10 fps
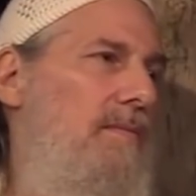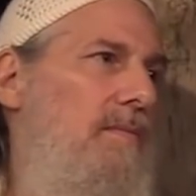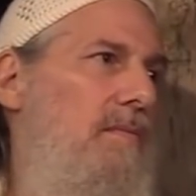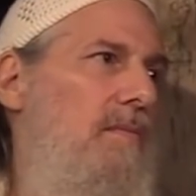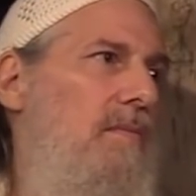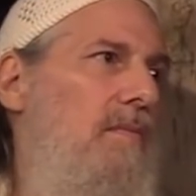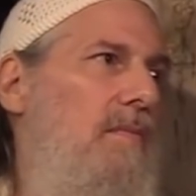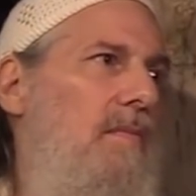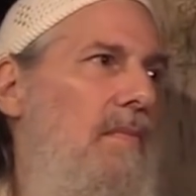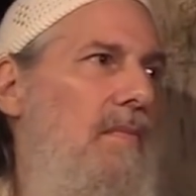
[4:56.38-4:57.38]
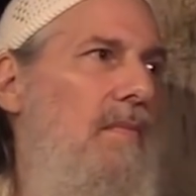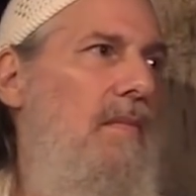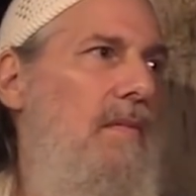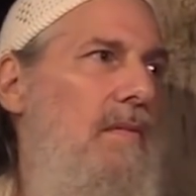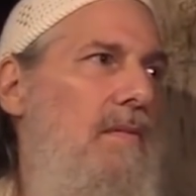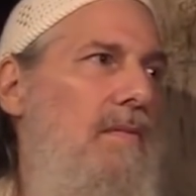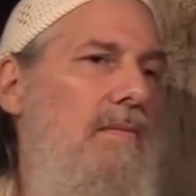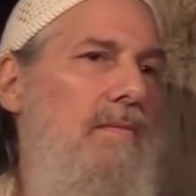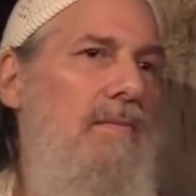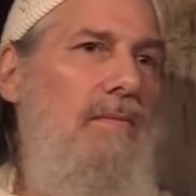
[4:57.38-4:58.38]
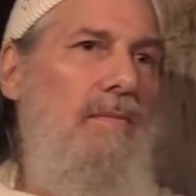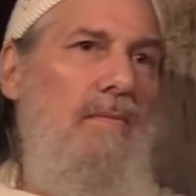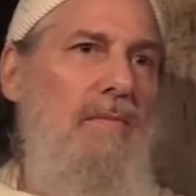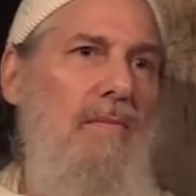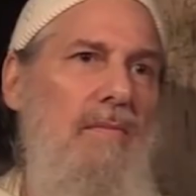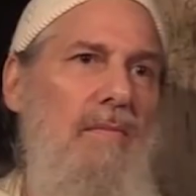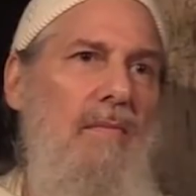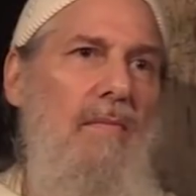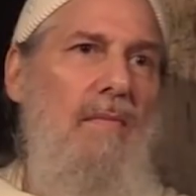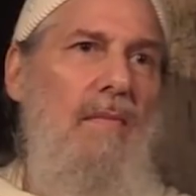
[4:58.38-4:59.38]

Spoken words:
No one is speaking in this clip.